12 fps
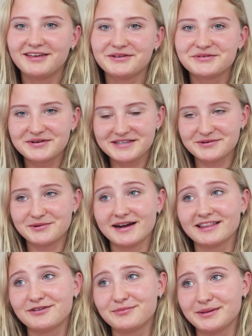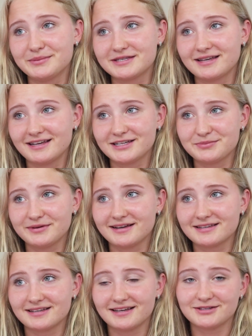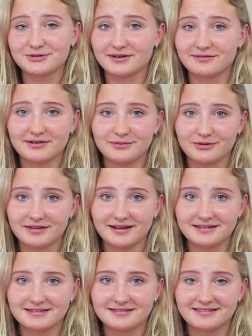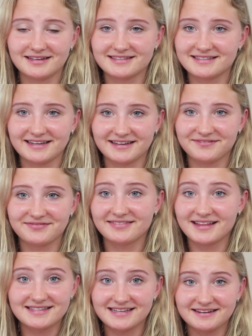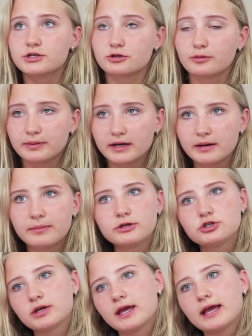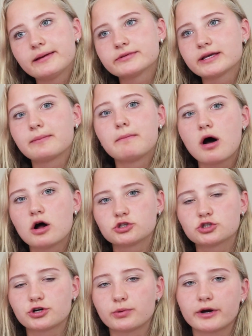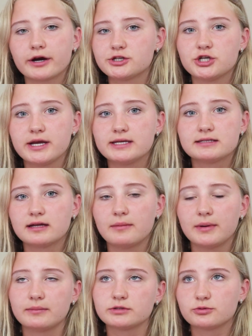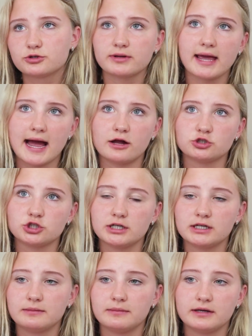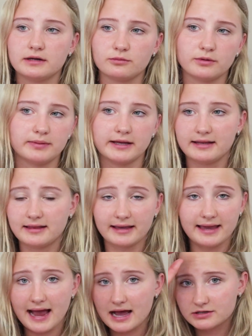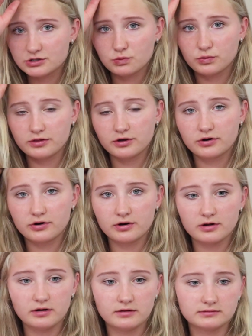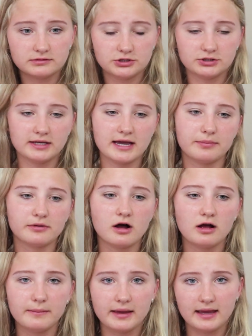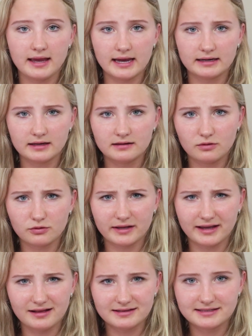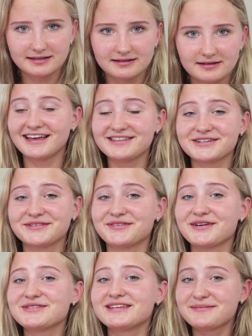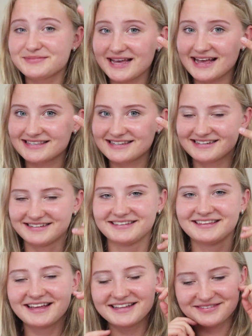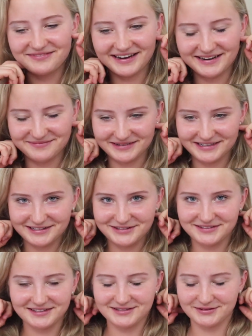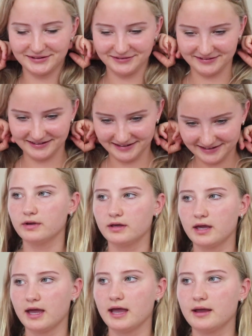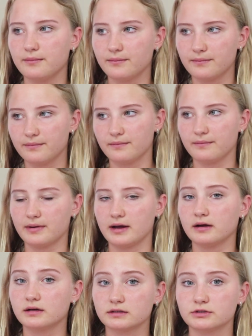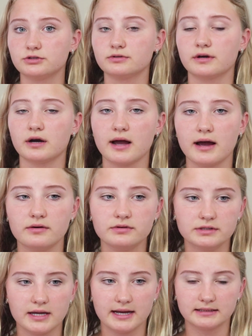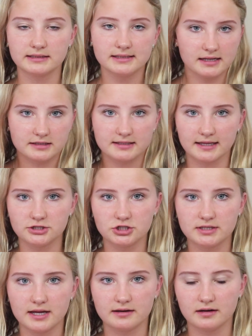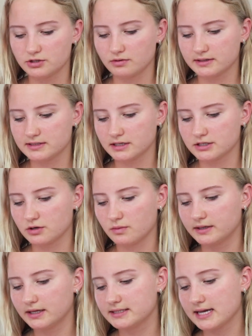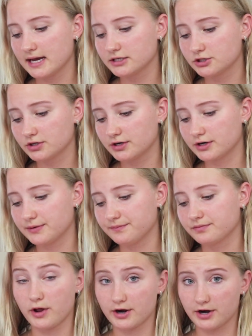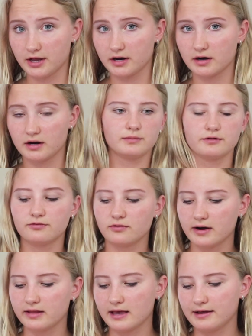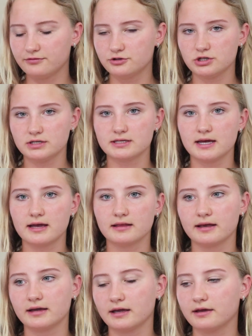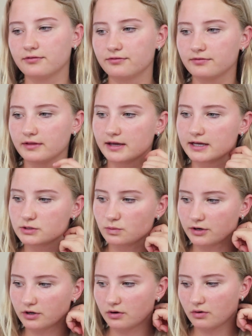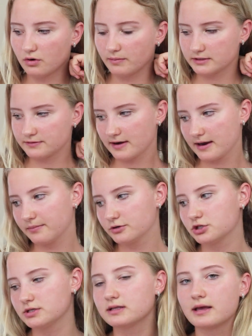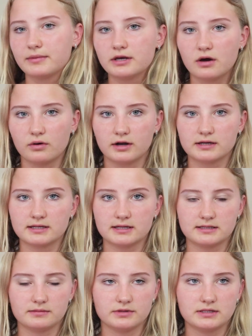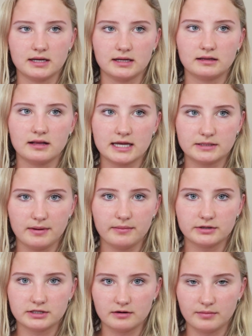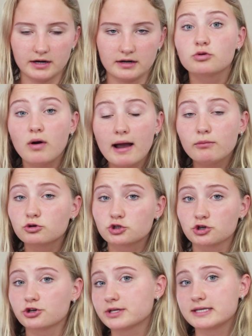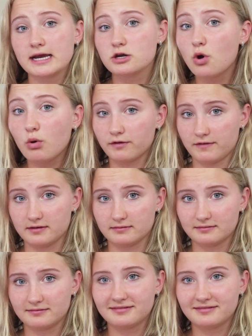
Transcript: The reason why I love babysitting is because I get to have fun with kids. That's it. So we played a bunch of games like Monster where I chased them and I'm supposed to catch them. And then we played like Castle with the girl. She kept calling me Anna or like Elsa. Kids are frozen obsessed. That's fine, but it's really funny. We came back to their house at 6, like she said. So at 6:01 I texted her, we are here. Before I left, she said like, if the kids want to go home, it's fine, but just let me know because that's a mistake the last babysitter made. So I was sure to take note of it.